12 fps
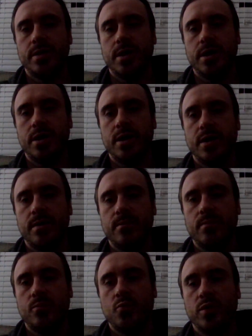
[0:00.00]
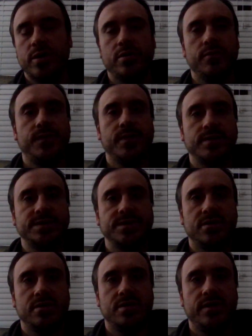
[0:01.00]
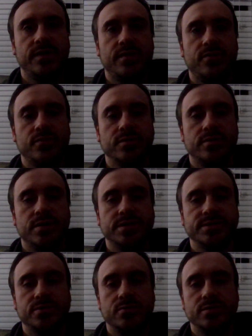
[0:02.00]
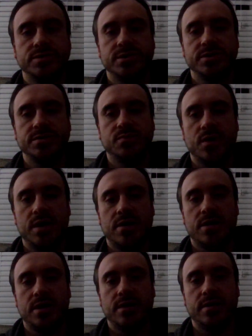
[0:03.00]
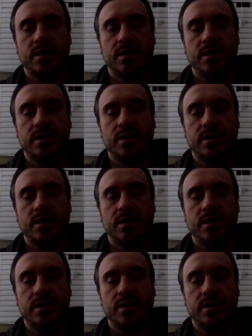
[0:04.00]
what your theories are on his origin as well,